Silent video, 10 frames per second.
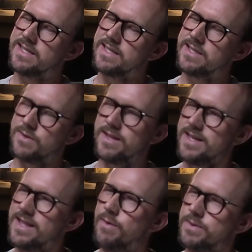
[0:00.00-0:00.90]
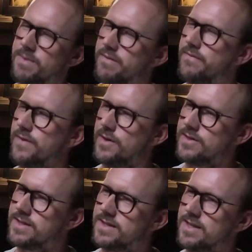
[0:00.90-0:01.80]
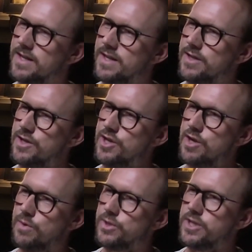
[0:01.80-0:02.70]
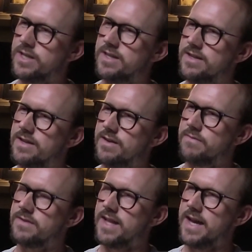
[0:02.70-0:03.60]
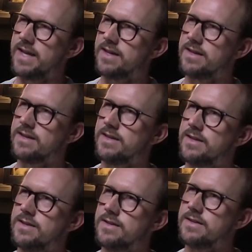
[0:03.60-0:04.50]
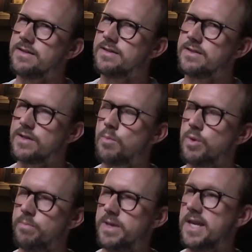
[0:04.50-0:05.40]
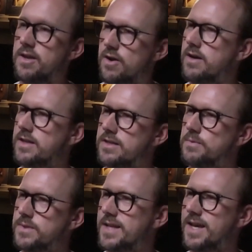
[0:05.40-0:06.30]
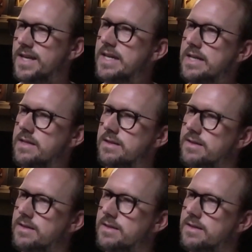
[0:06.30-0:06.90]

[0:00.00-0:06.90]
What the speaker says: so I think that was my first notion of like someone being an artist was that kid.